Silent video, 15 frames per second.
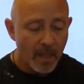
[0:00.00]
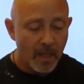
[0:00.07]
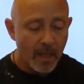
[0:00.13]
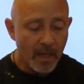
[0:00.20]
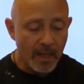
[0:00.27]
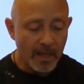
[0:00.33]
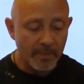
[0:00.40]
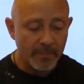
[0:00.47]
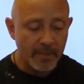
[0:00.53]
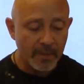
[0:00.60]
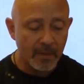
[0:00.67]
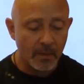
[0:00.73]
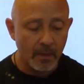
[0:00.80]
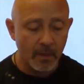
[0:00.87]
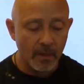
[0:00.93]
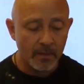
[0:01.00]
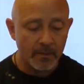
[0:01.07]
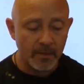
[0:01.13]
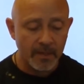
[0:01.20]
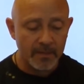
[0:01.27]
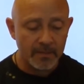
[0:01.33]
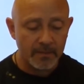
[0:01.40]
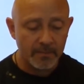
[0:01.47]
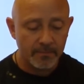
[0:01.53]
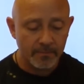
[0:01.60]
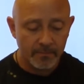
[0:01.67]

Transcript: IP address